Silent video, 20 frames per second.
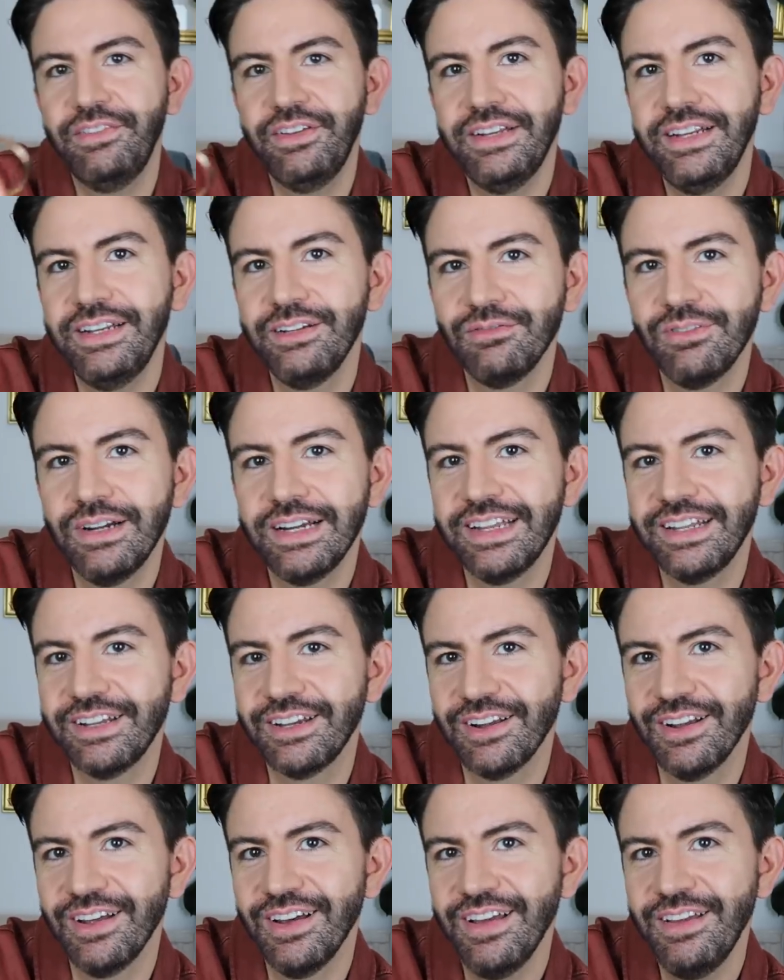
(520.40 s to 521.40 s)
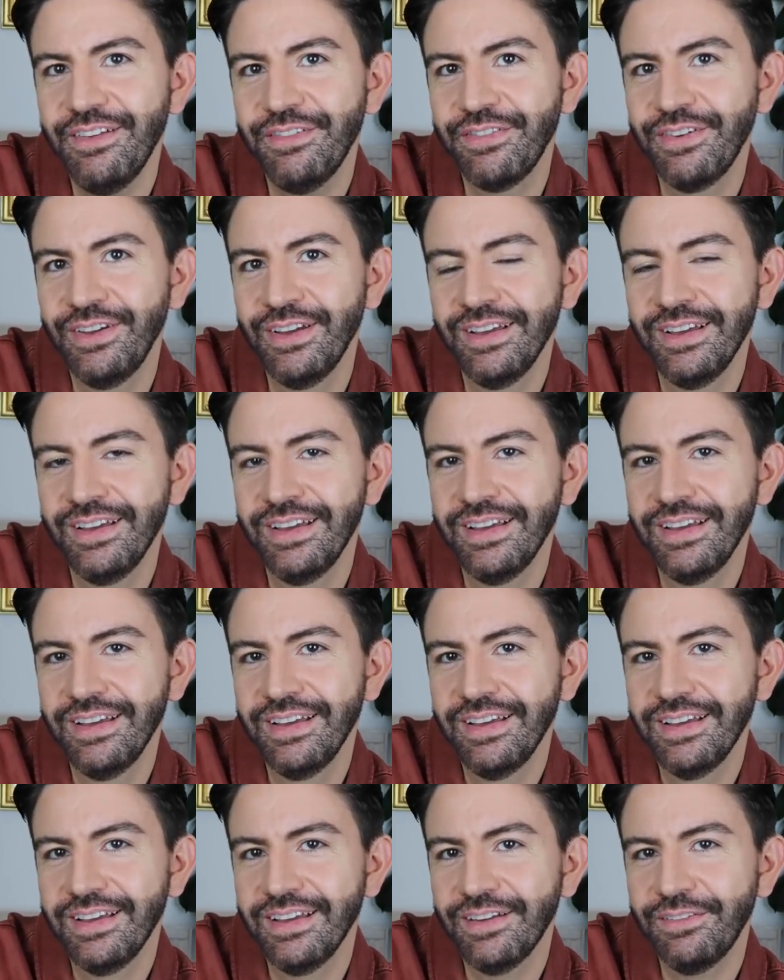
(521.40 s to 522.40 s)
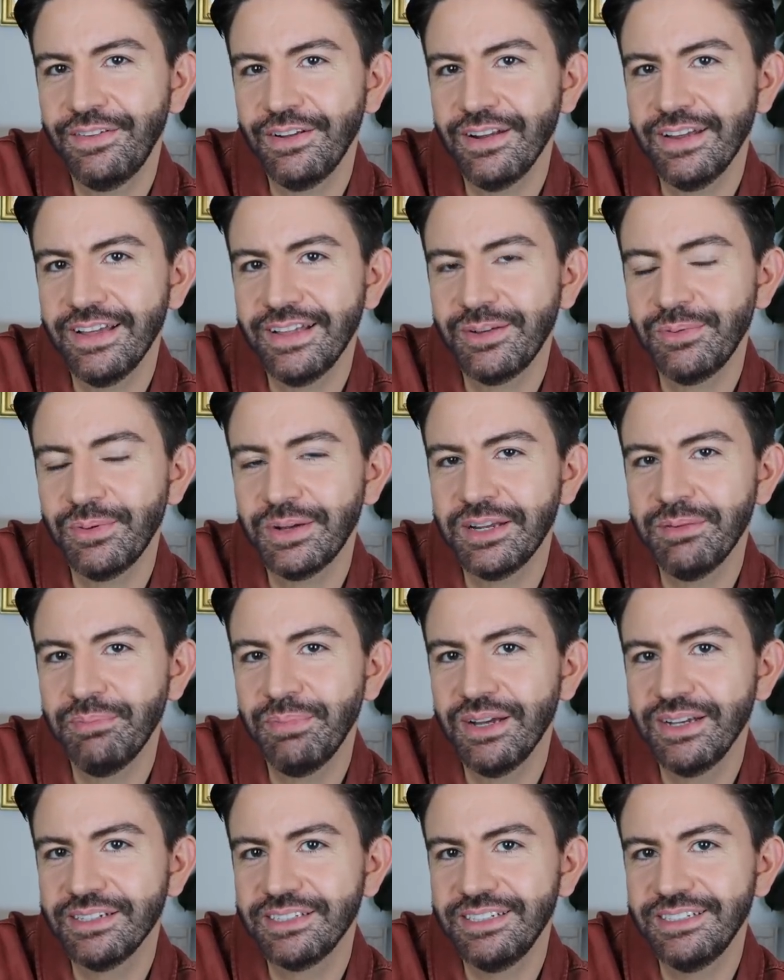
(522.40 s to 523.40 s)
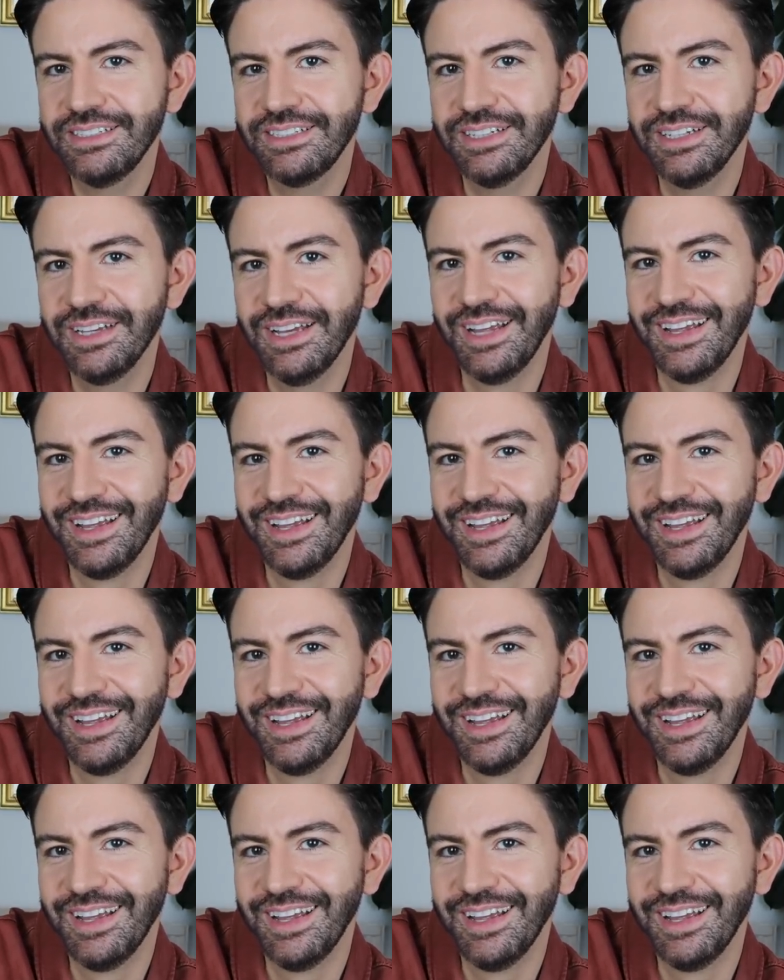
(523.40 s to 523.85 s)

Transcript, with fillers: if you need a ring in your life, I feel like we're gonna burst into